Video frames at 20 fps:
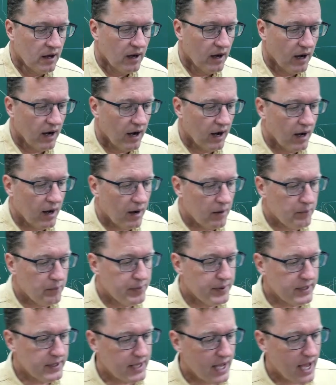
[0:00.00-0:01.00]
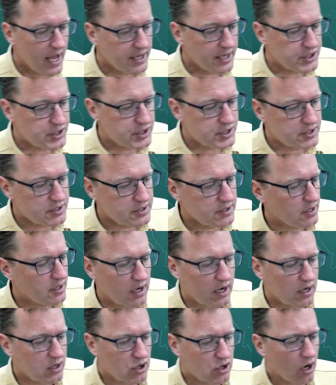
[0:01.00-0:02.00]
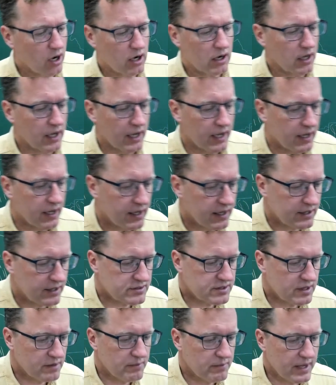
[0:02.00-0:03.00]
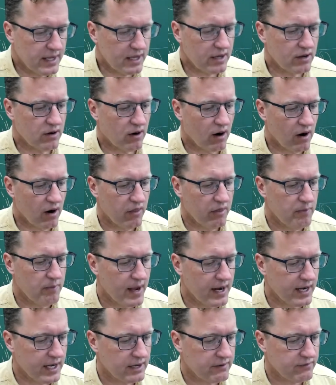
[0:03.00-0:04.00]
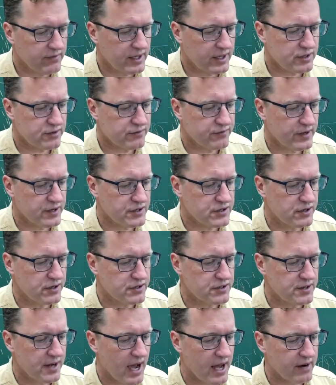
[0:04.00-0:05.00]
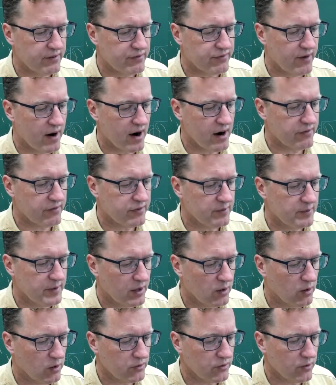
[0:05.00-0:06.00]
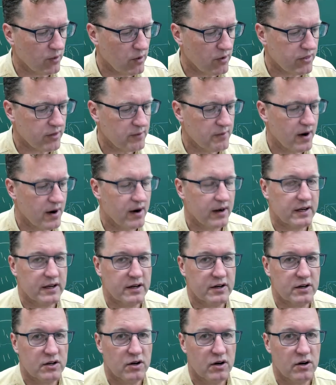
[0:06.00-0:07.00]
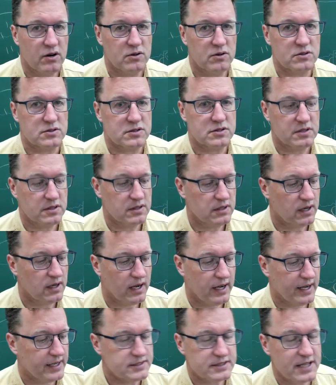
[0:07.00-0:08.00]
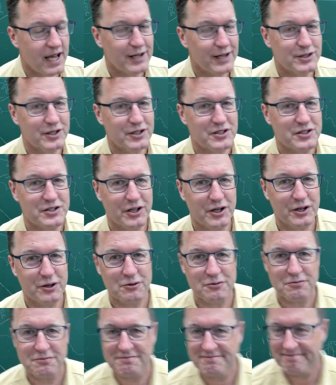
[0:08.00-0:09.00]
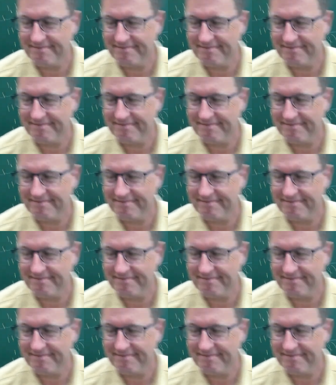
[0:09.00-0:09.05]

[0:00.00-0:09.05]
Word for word: BH uh, uh, Curley, is it me or are many of these fissures not far from the old North American coast? Uh, it's not just you.